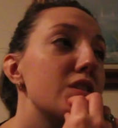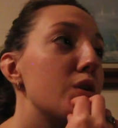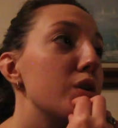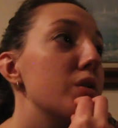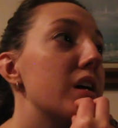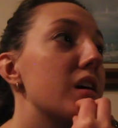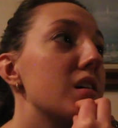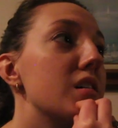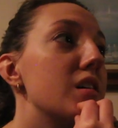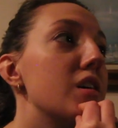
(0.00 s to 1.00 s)
Don't you dare.
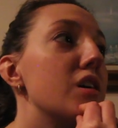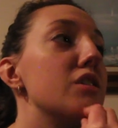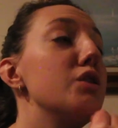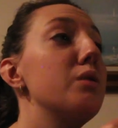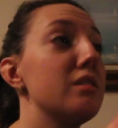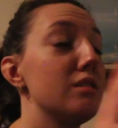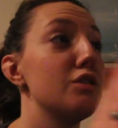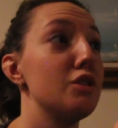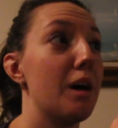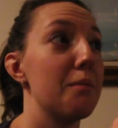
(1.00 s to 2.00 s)
You can
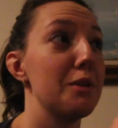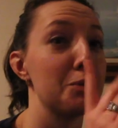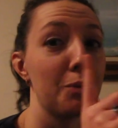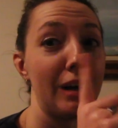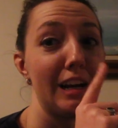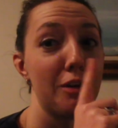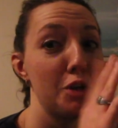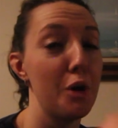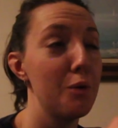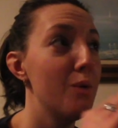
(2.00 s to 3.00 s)
stop this right now.
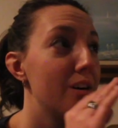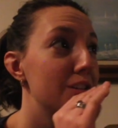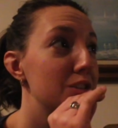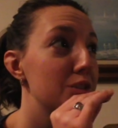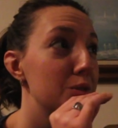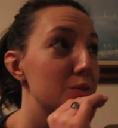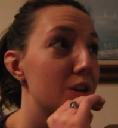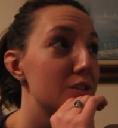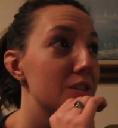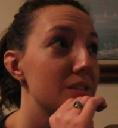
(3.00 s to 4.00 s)
Too soon,
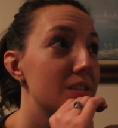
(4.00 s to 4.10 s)
Roger.